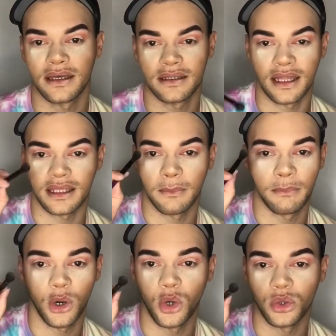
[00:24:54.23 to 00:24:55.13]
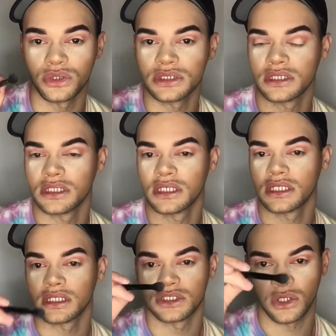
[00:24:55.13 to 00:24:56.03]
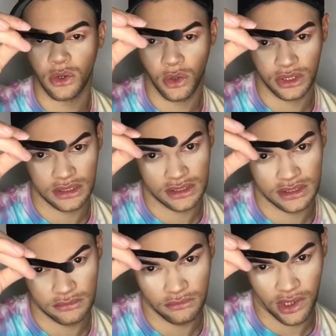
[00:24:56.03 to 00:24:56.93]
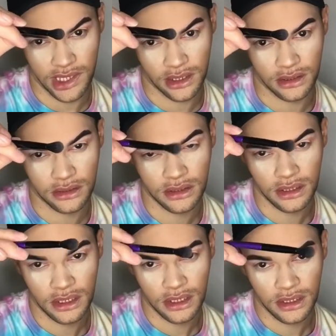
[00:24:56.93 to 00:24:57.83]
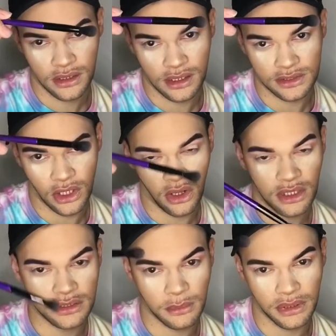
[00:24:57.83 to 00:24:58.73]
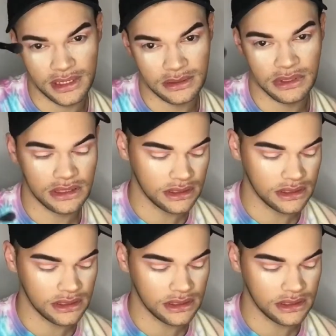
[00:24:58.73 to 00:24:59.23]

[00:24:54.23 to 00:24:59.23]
like bold, then don't hold it right here. It's all in the placement